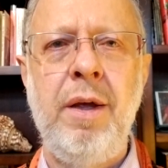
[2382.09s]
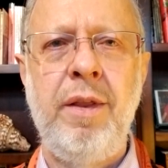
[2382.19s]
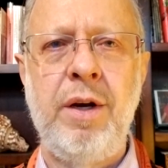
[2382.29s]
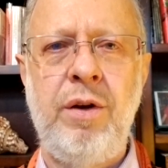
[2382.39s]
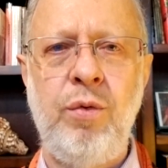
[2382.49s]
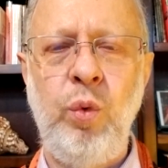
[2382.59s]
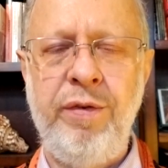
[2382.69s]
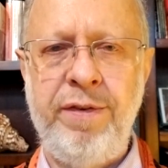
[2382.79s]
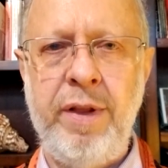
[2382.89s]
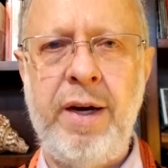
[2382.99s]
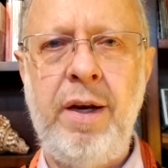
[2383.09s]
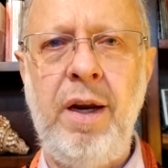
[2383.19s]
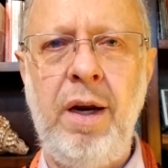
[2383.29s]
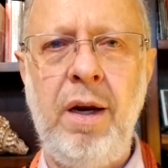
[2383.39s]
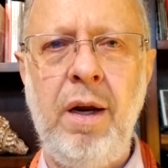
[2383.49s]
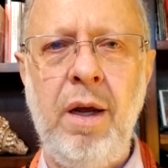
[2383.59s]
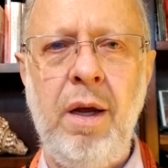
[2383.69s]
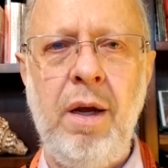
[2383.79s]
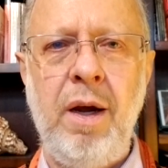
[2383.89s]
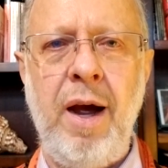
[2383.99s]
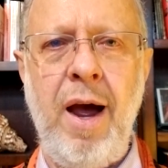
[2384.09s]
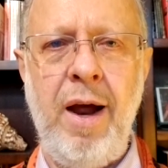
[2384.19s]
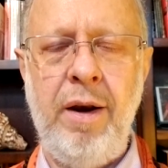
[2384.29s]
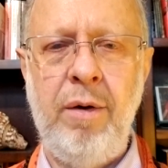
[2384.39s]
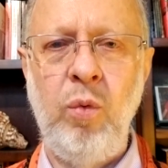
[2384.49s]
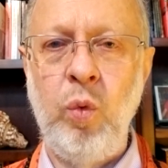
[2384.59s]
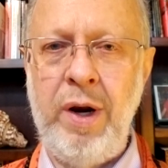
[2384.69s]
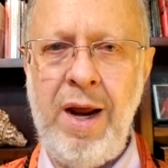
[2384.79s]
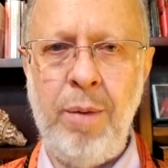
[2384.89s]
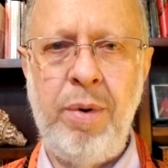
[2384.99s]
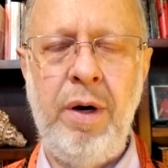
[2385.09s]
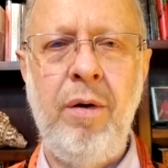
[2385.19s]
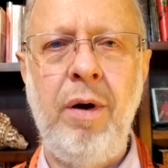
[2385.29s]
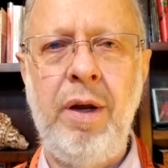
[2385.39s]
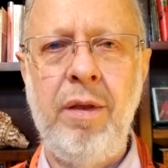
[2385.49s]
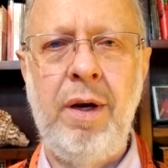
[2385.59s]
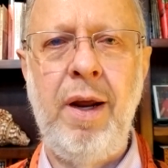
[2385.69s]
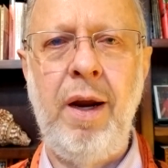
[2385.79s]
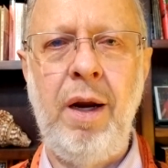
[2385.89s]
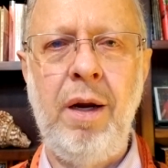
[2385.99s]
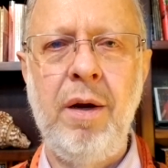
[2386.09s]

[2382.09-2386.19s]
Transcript: That's reflecting on what happened during the day